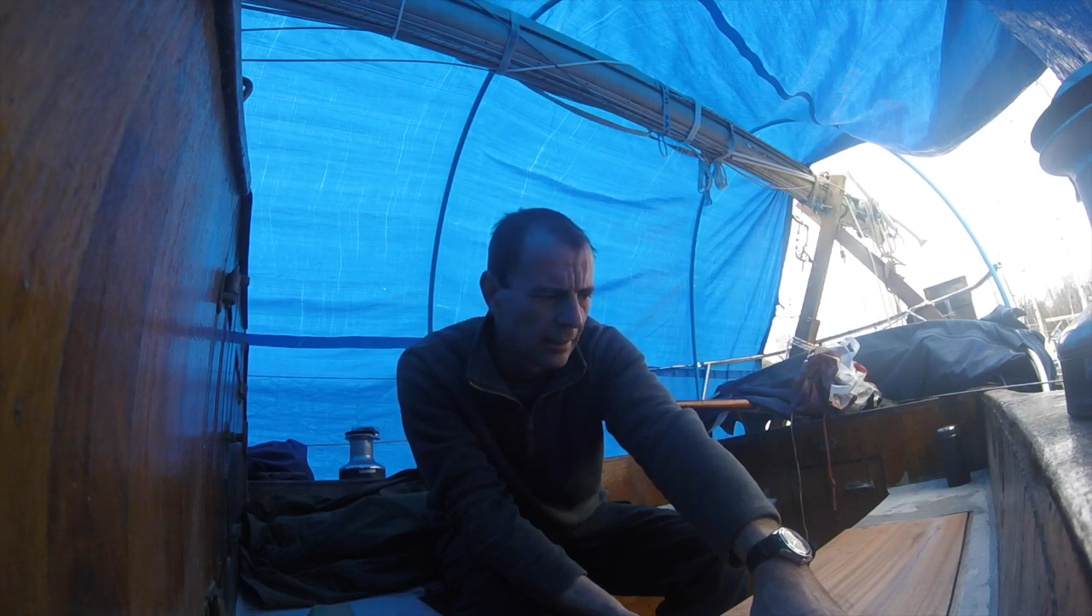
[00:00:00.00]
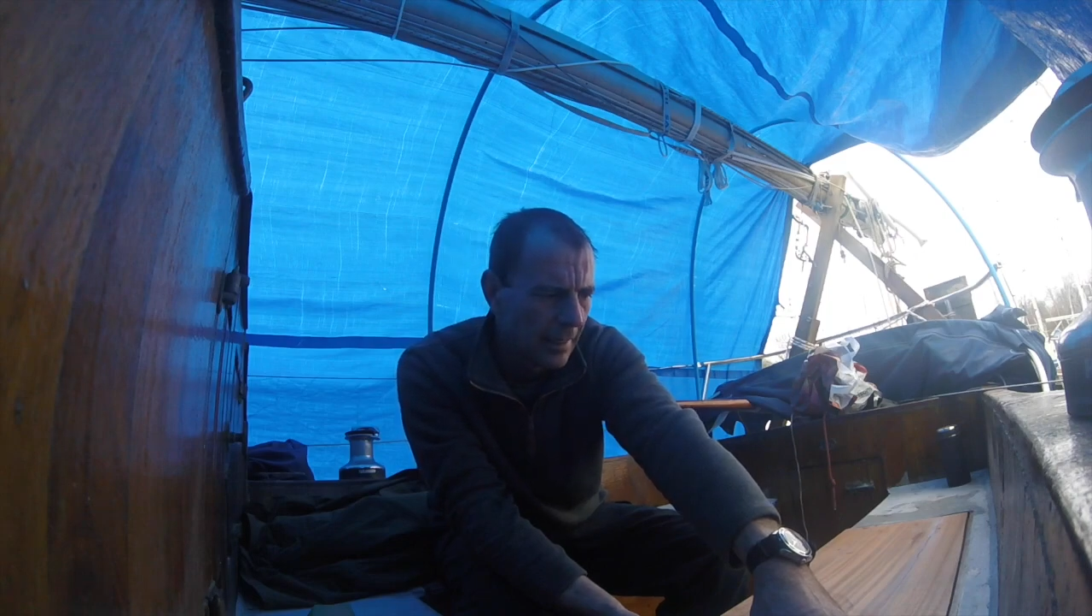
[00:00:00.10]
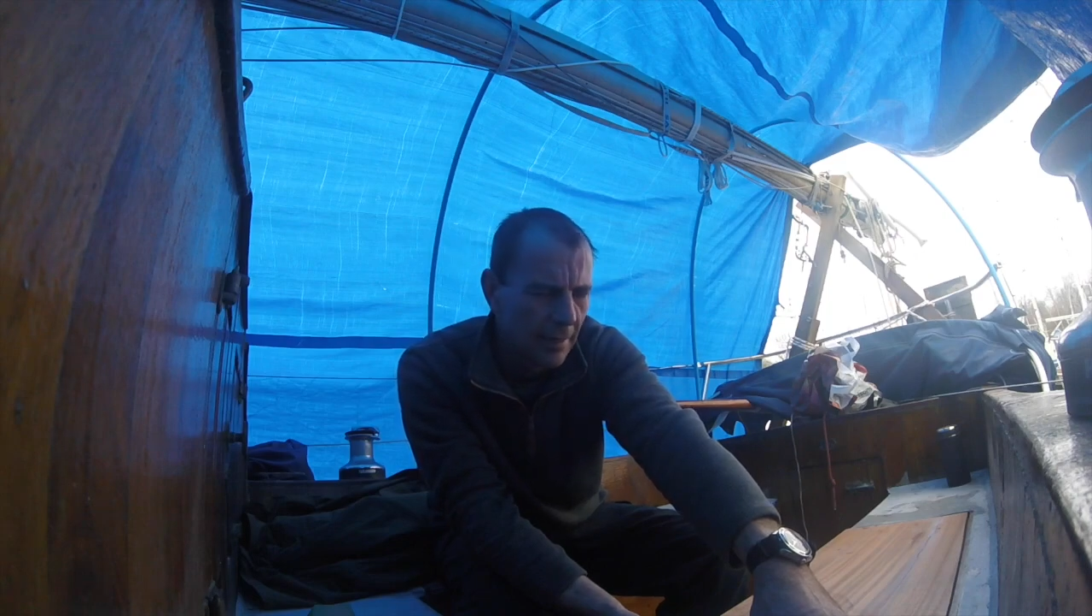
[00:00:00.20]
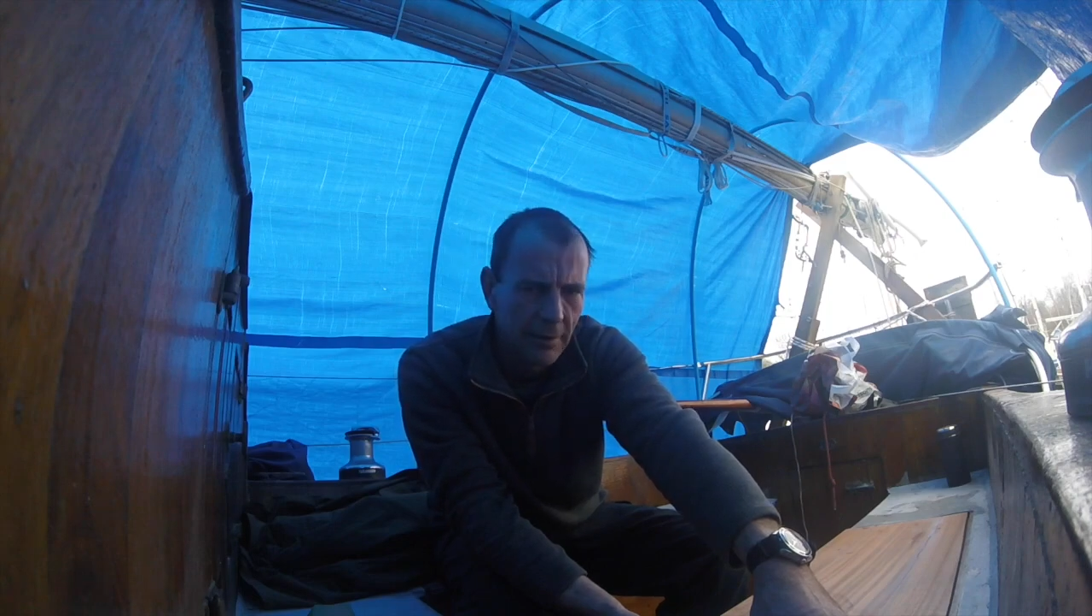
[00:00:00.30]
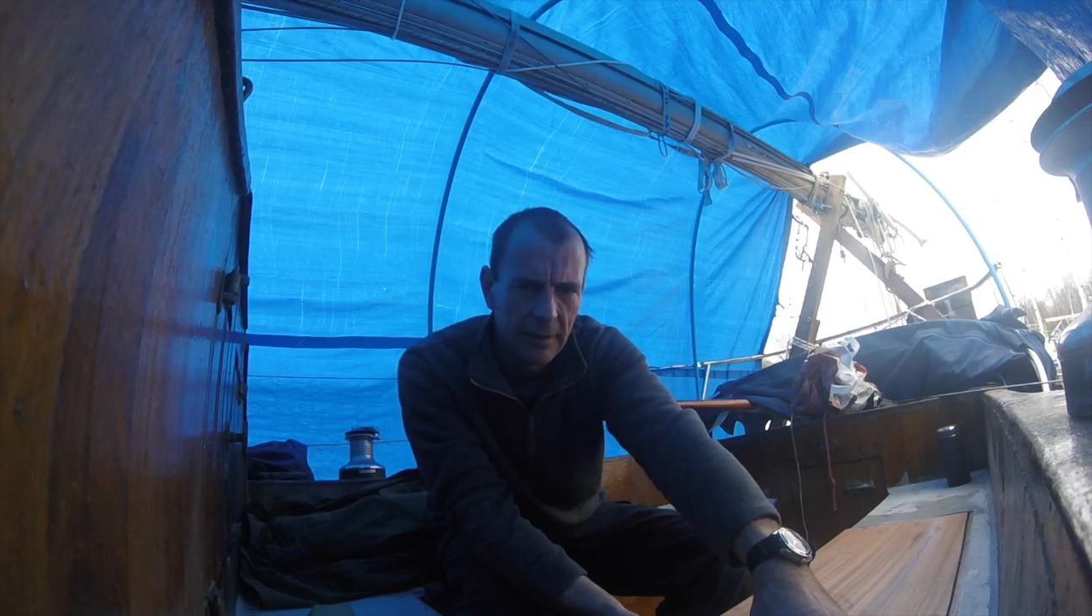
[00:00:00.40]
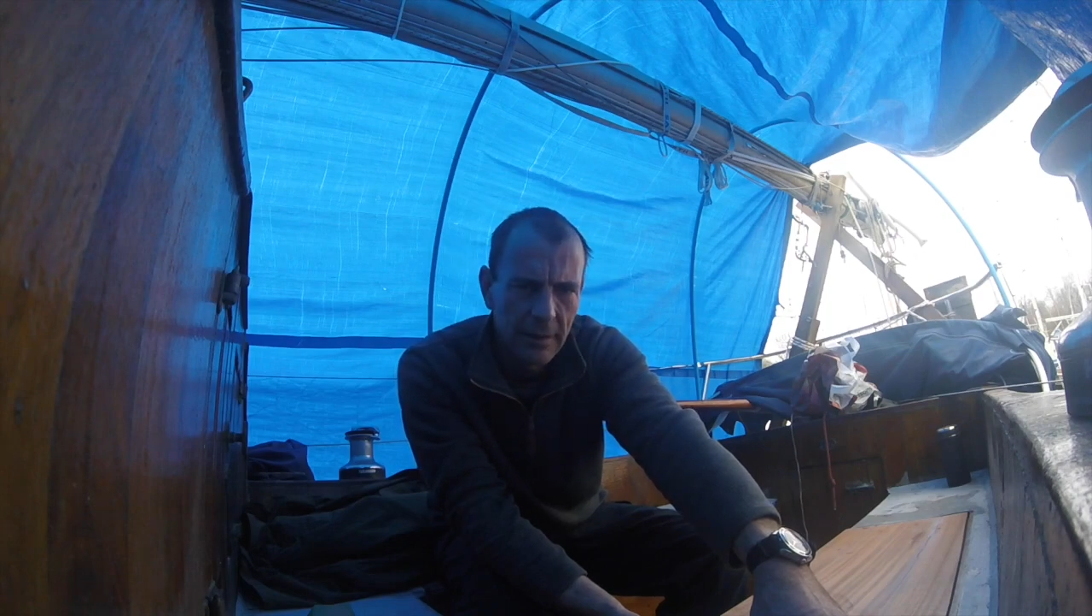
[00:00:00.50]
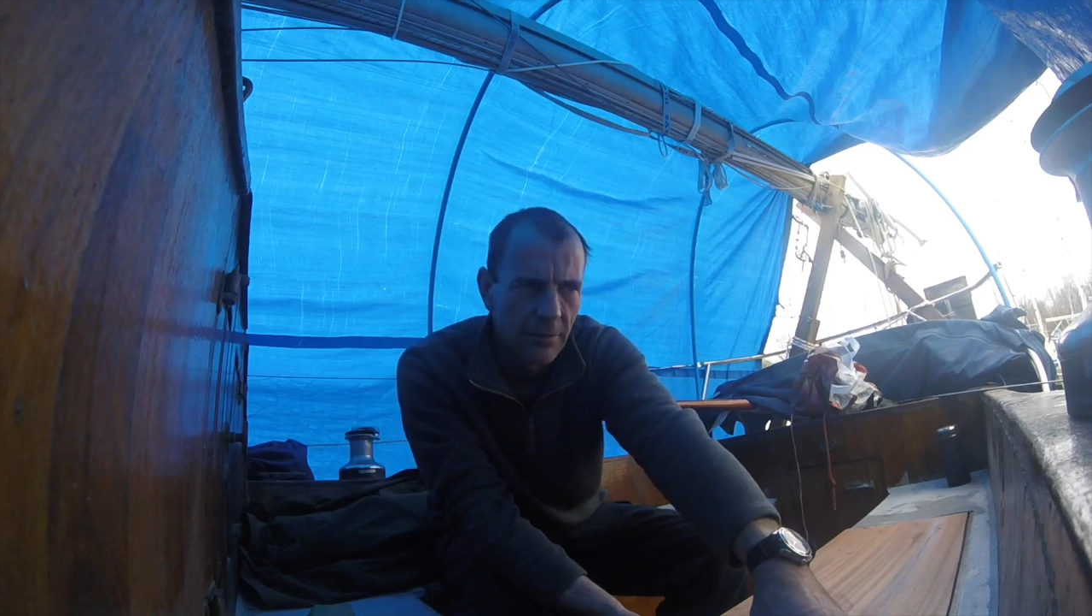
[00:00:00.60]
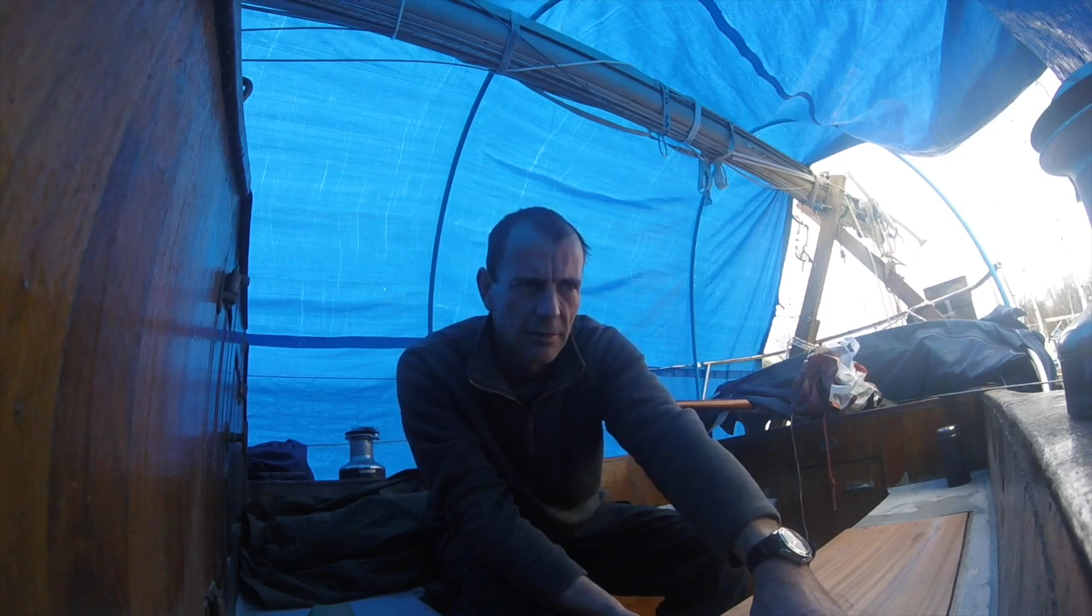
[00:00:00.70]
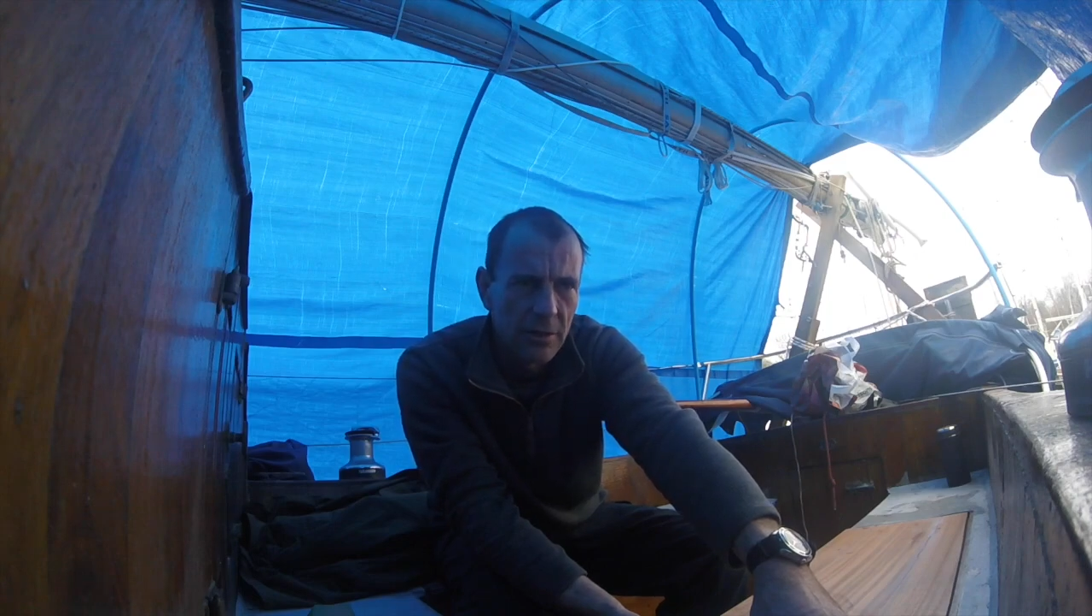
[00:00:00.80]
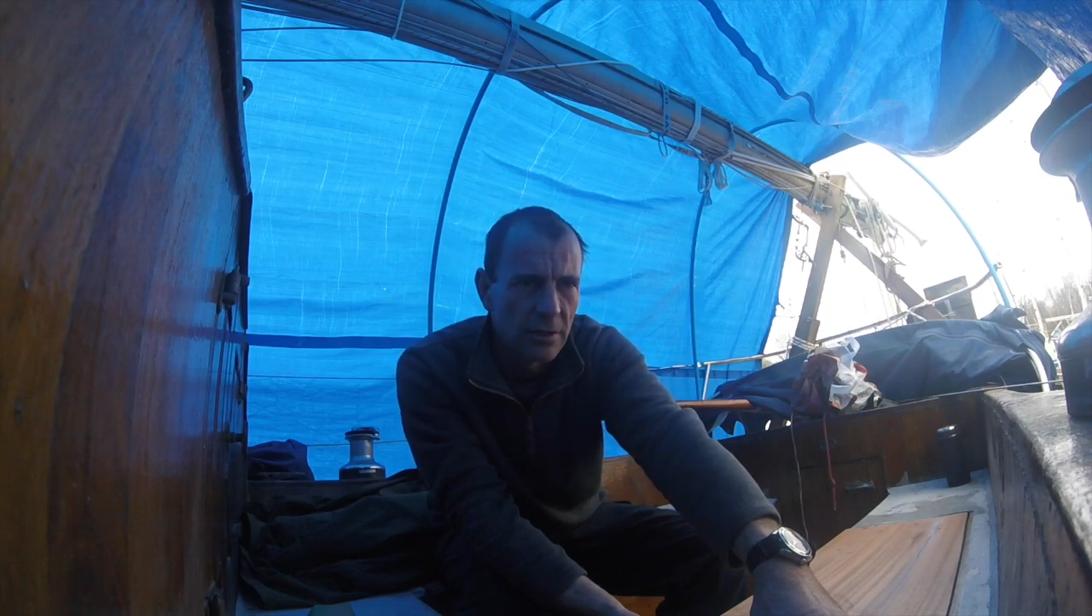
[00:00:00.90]
layout in
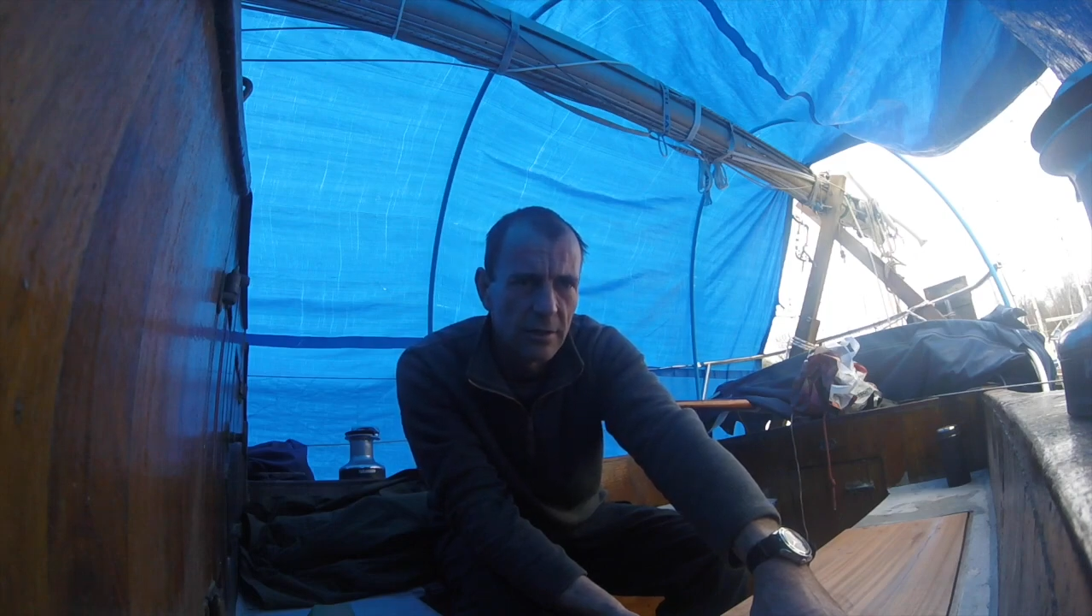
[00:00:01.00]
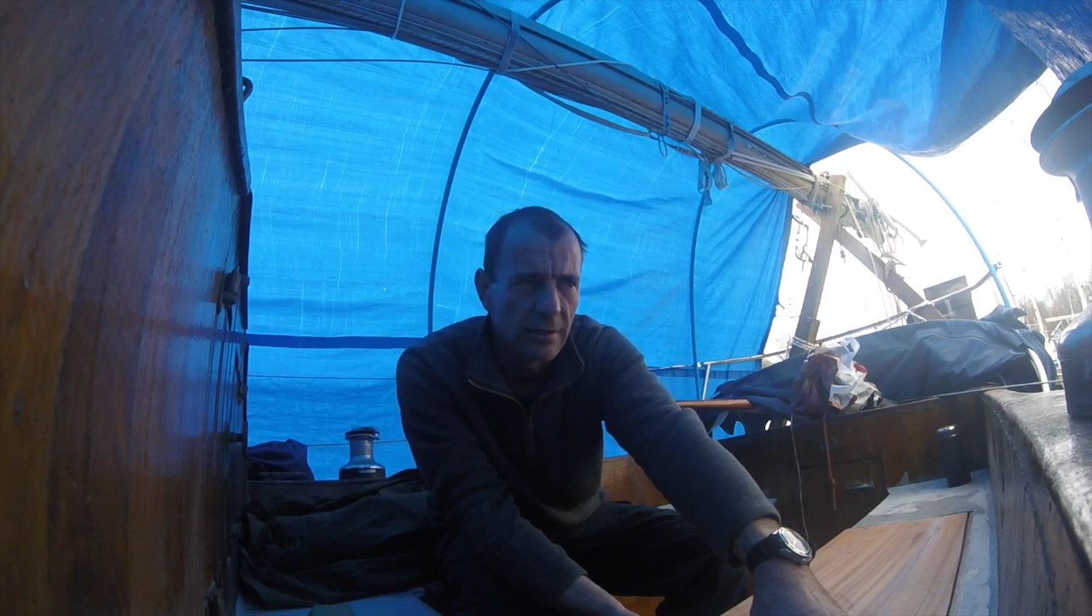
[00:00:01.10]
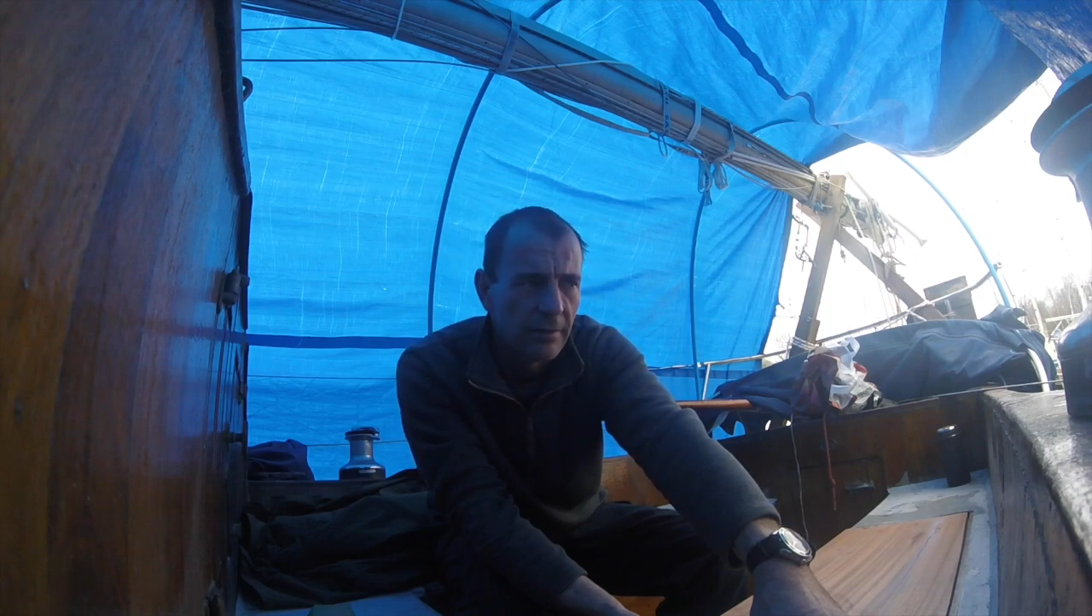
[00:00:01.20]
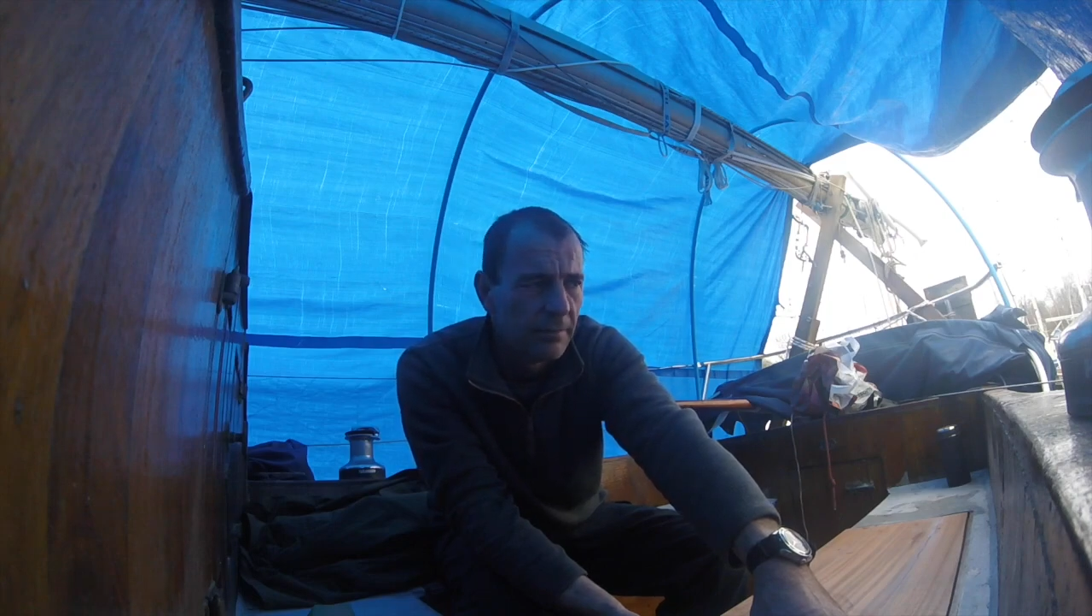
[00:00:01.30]
there is just,